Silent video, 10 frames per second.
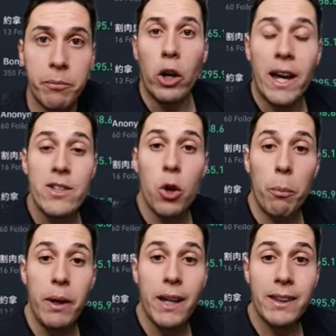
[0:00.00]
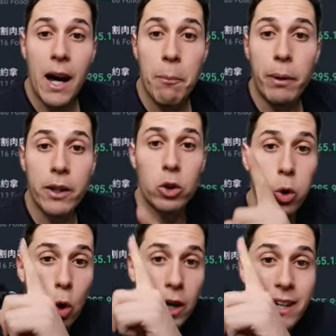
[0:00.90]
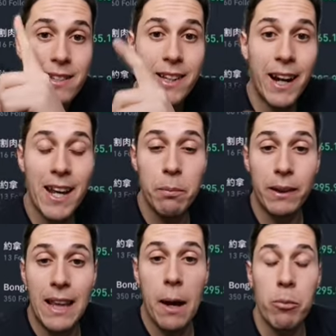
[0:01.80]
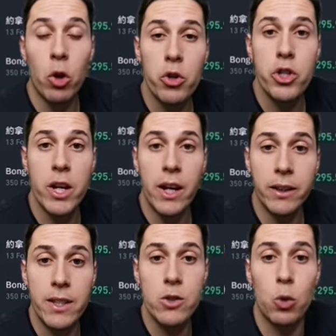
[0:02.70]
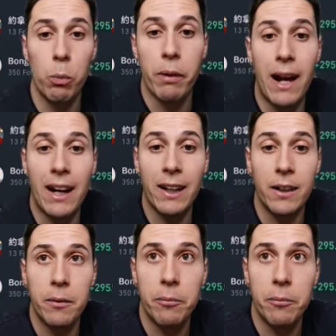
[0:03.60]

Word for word: Okay, so being number 2 is great, but I'm not sharing this to brag.